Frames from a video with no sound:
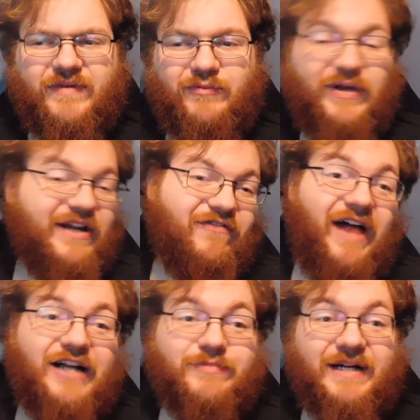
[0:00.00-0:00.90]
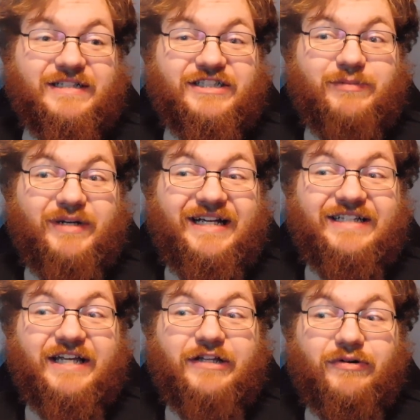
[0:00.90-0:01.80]
We get a flashback to see what he
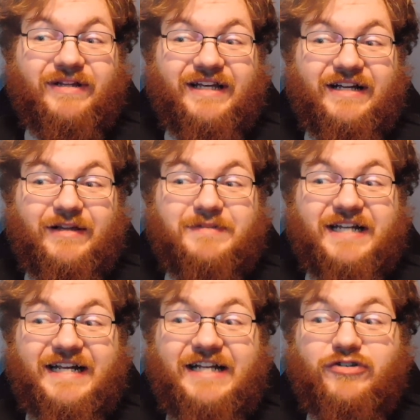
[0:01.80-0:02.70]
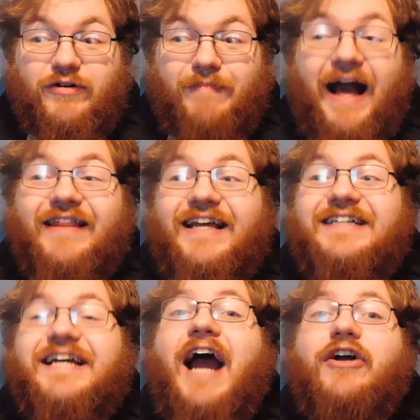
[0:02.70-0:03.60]
did during the eclipse, and he took back the
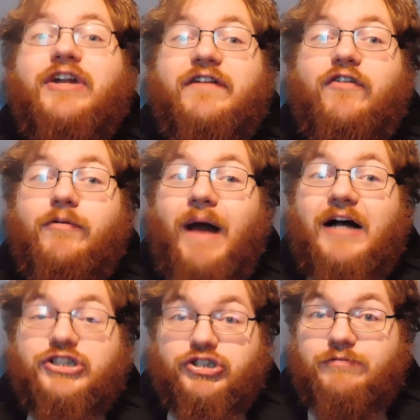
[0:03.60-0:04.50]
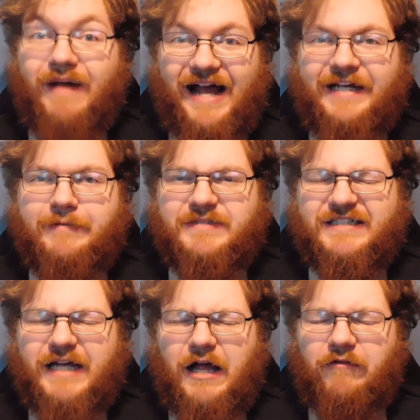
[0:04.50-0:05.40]
entirety of Omashu by
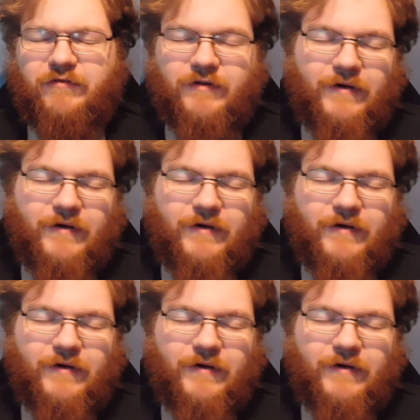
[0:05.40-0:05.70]
himself.